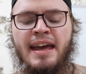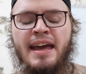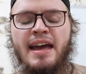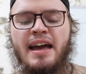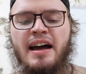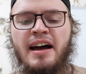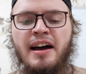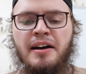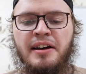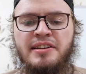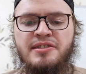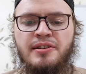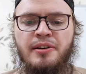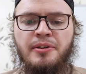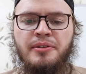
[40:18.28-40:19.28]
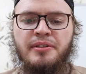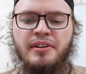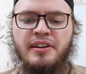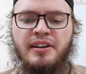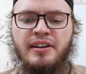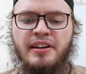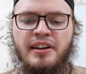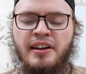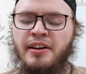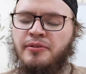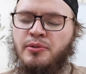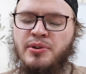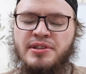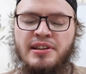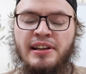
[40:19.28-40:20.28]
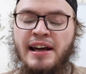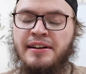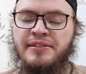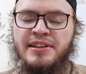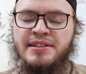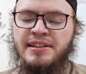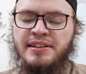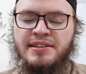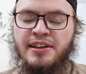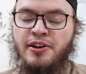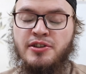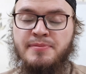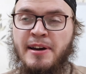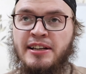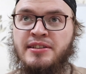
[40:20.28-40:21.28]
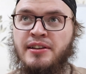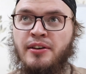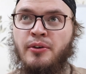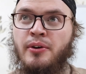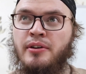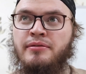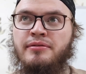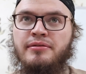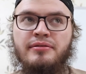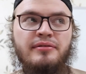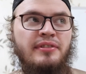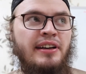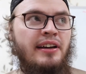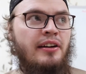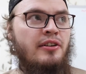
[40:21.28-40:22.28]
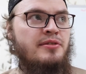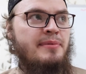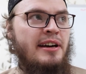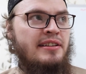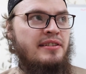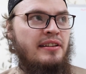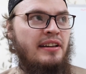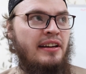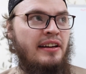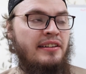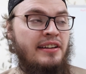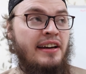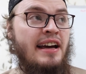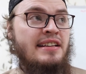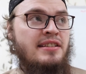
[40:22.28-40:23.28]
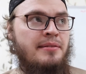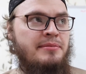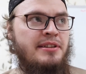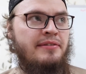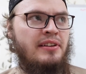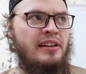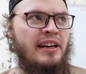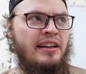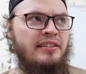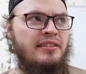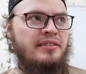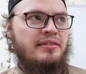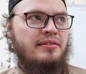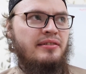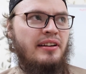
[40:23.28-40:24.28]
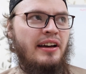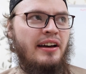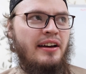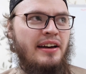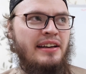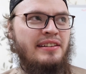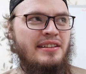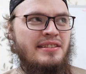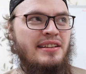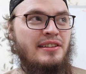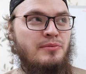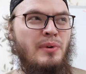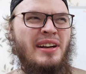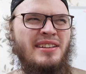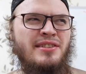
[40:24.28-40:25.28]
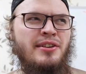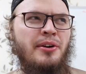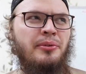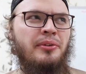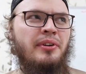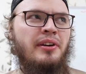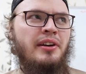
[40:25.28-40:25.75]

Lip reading: And of course, a lot of these things, it goes back to the urf. Like it goes back to the customs of the land. In these things, what is known.